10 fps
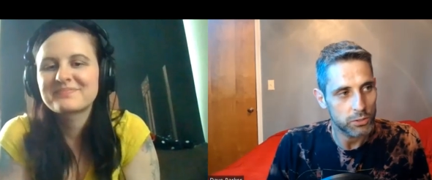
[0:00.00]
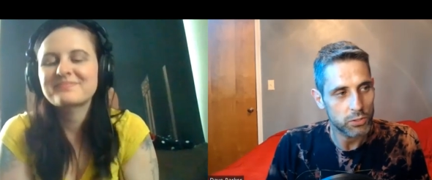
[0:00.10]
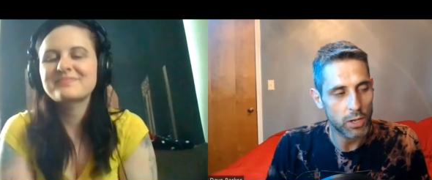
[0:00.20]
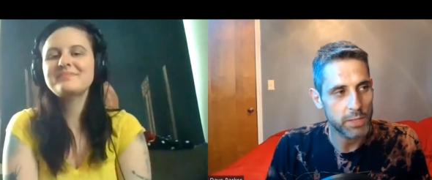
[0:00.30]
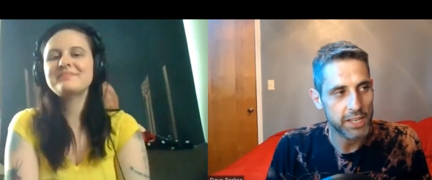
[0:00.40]
Speaker 1: so
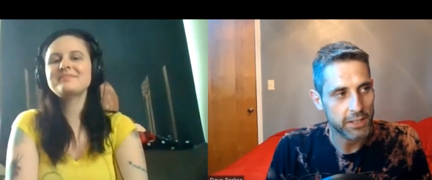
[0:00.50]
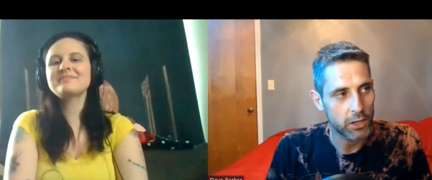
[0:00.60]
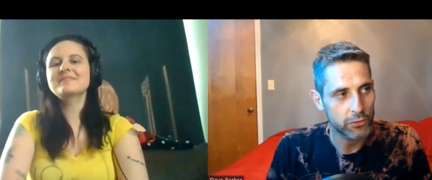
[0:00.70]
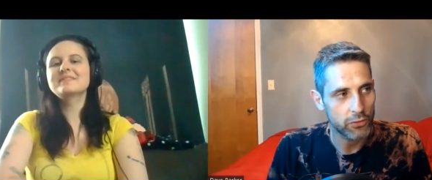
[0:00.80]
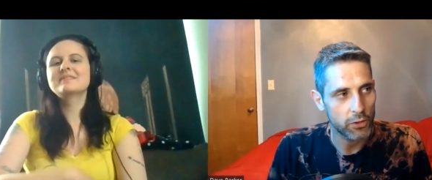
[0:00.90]
I'm like,
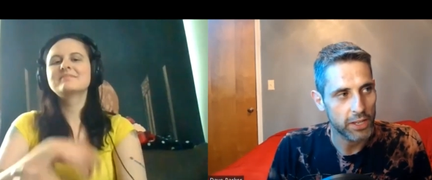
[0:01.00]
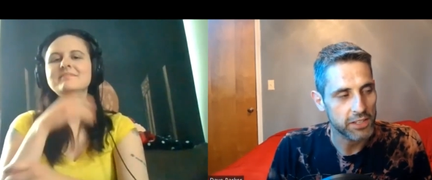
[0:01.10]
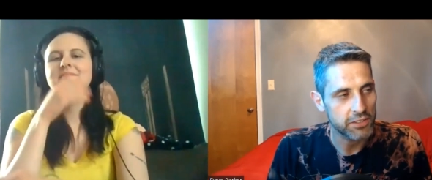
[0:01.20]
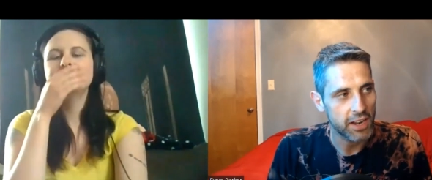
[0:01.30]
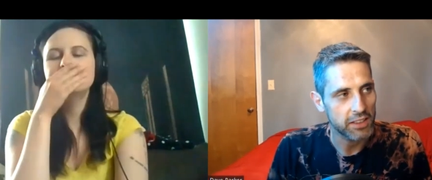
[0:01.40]
also, like I
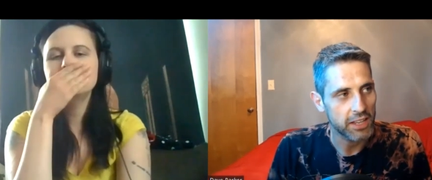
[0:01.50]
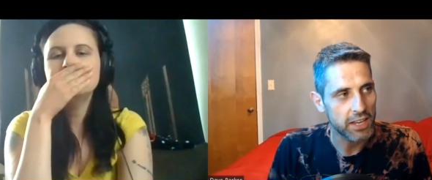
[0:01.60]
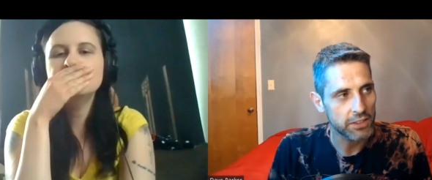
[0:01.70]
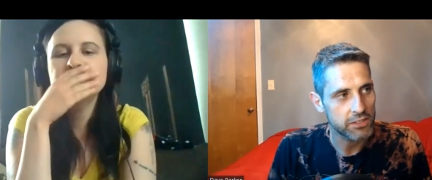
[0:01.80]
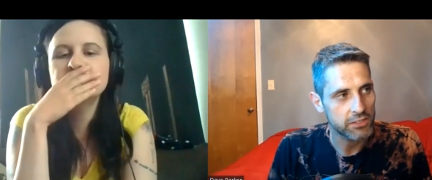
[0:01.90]
said, I like how
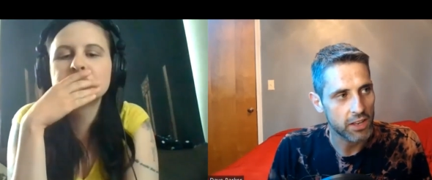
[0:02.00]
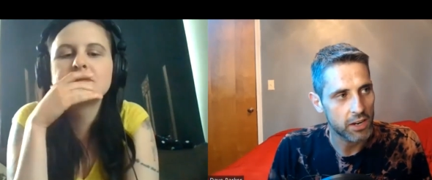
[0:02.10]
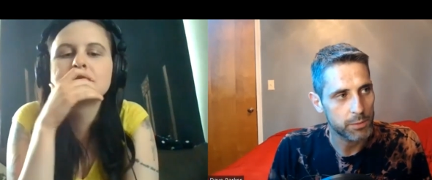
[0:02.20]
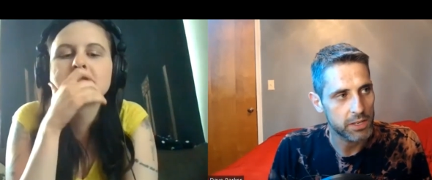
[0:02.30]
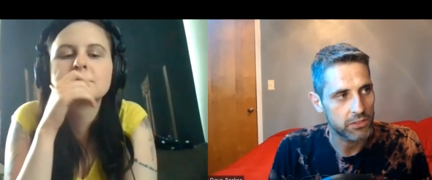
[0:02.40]
they set
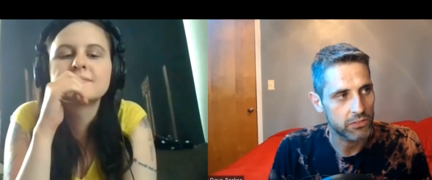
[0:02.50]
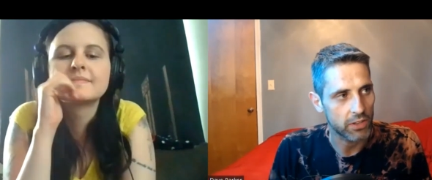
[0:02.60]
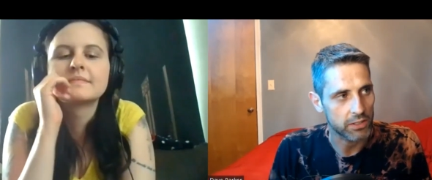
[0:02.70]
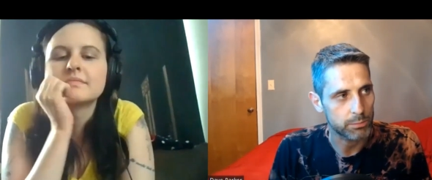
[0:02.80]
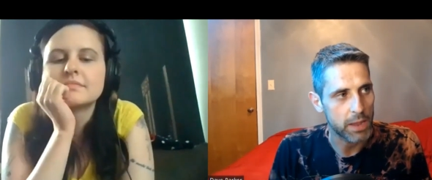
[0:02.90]
up his
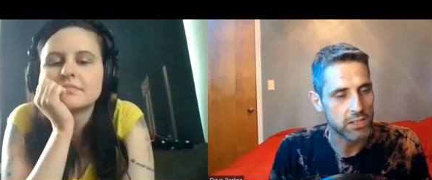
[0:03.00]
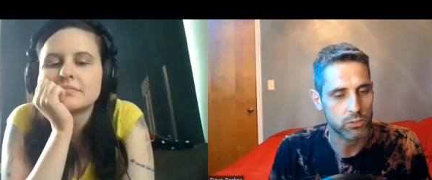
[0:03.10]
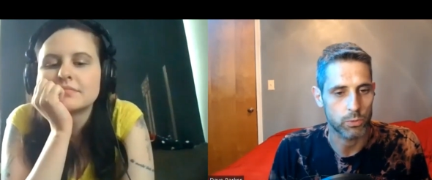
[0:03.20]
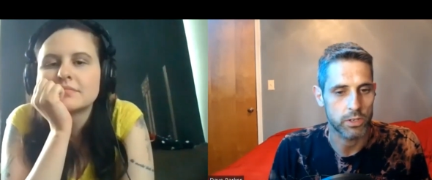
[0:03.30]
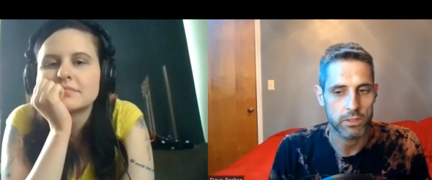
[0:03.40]
like
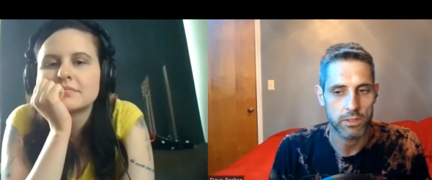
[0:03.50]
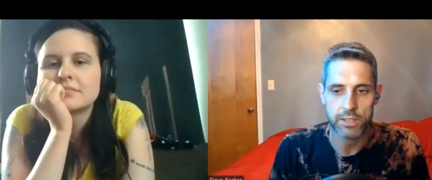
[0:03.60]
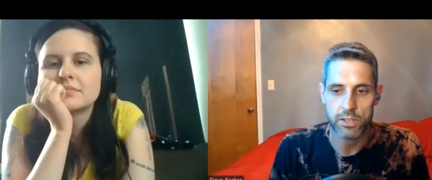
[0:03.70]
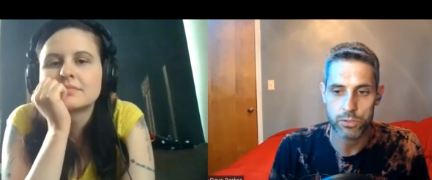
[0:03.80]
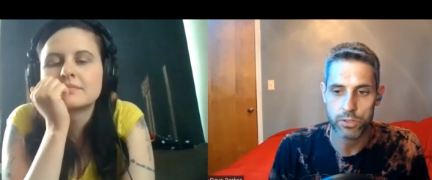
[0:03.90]
backstory. Like
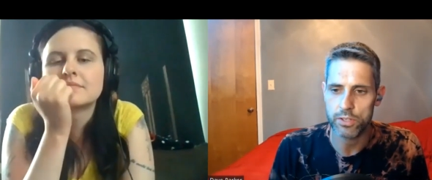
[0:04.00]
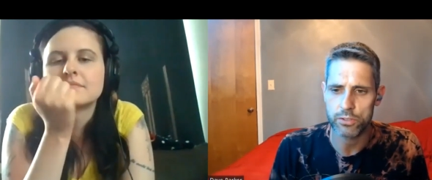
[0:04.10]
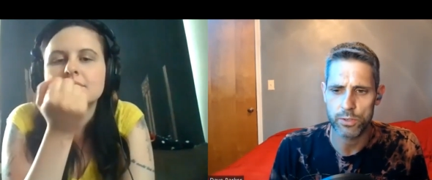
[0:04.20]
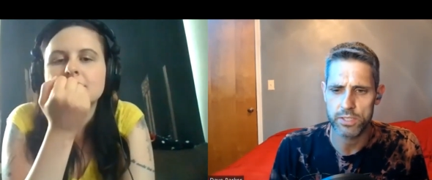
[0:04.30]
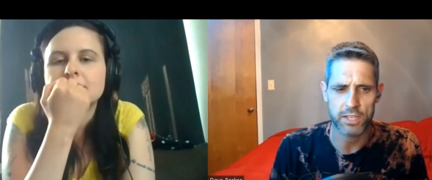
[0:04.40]
usually, there's
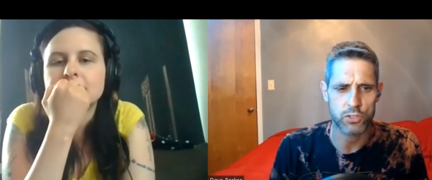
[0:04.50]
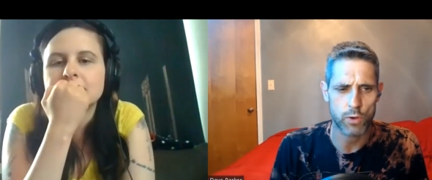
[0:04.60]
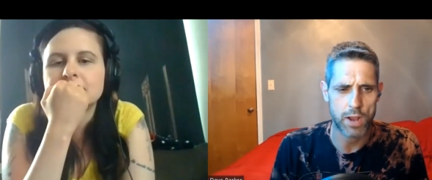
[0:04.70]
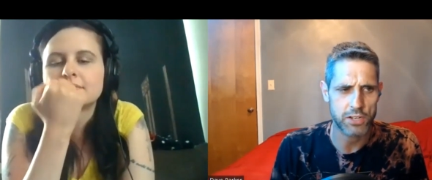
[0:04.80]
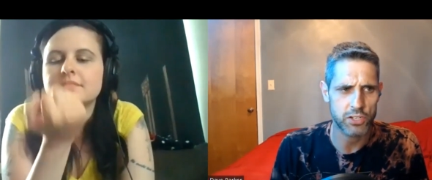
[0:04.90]
always like a
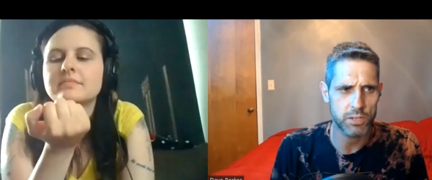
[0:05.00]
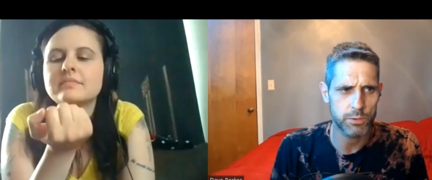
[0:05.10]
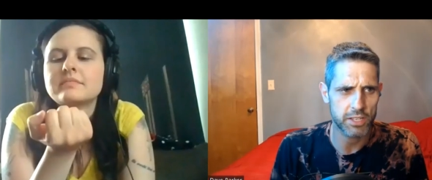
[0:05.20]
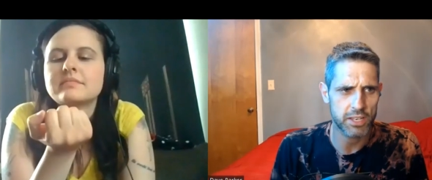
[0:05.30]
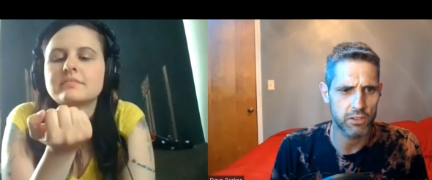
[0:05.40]
tragedy with
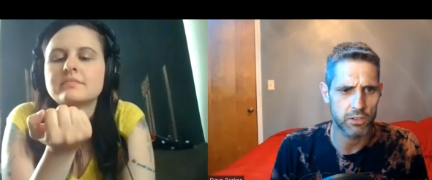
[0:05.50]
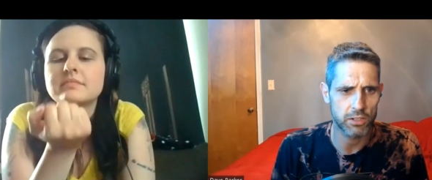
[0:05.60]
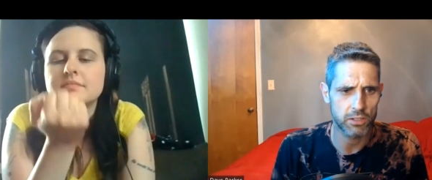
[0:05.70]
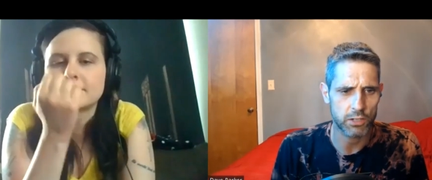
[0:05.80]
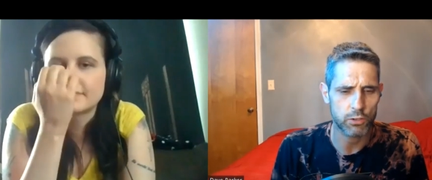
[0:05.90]
a killer.
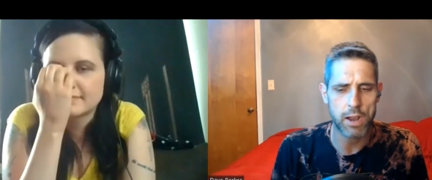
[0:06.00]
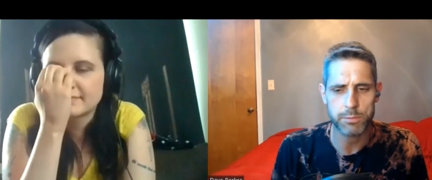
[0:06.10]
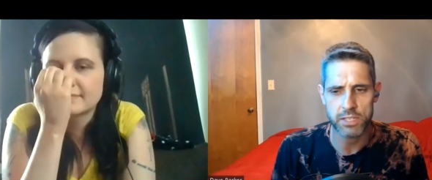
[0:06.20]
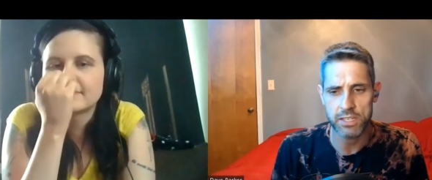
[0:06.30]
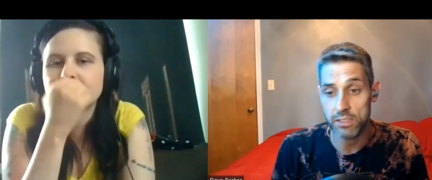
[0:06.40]
Like
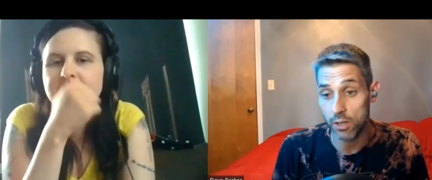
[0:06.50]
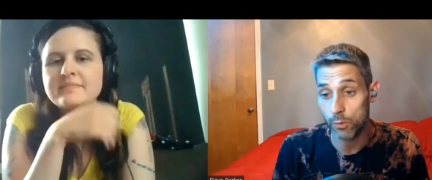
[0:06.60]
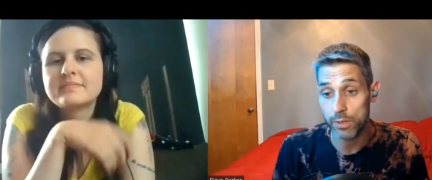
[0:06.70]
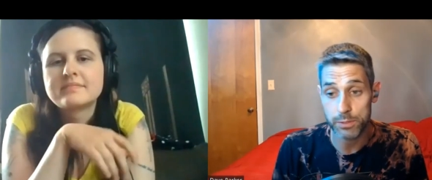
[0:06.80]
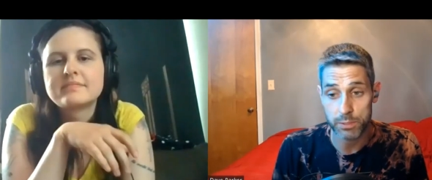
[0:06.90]
Cropsey, you know,
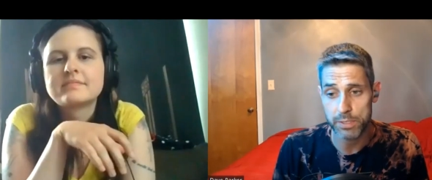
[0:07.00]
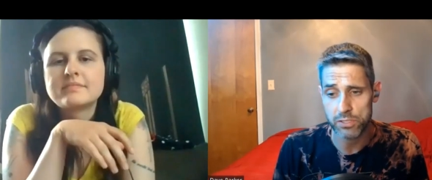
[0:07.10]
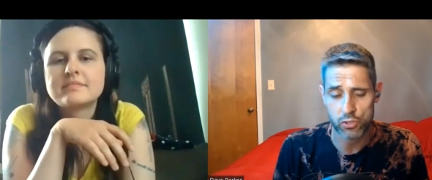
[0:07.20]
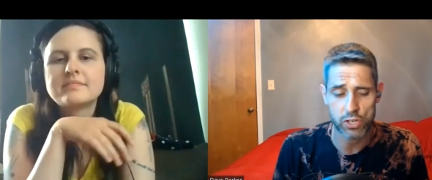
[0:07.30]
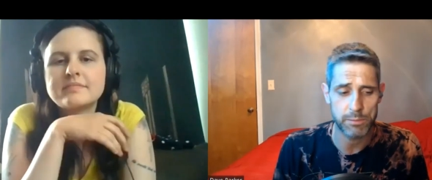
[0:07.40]
he was a piece of
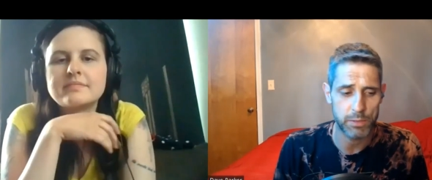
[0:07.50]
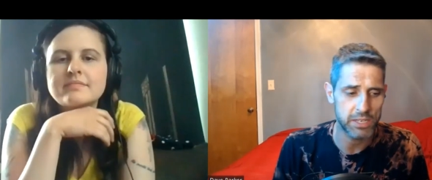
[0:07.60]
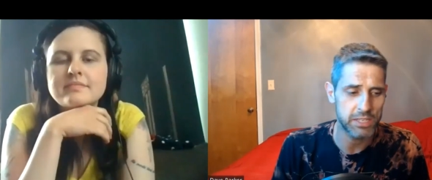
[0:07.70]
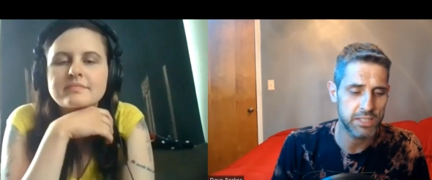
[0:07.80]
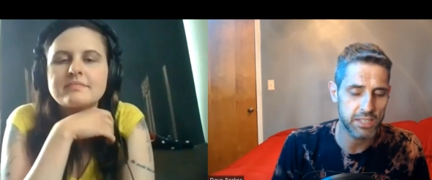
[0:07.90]
shit, but
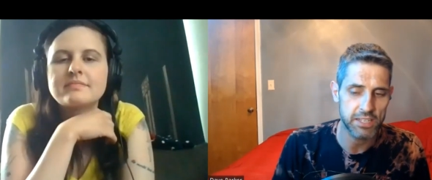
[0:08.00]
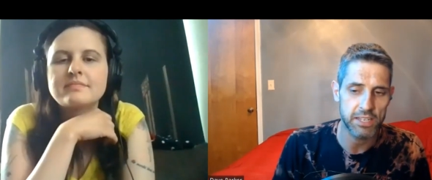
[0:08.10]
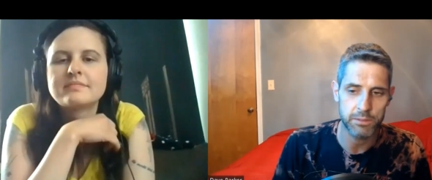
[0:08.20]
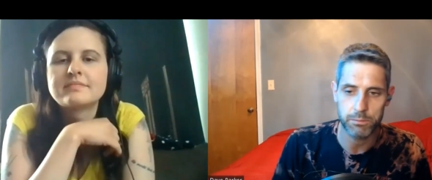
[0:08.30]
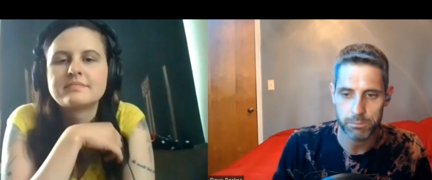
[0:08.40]
he did get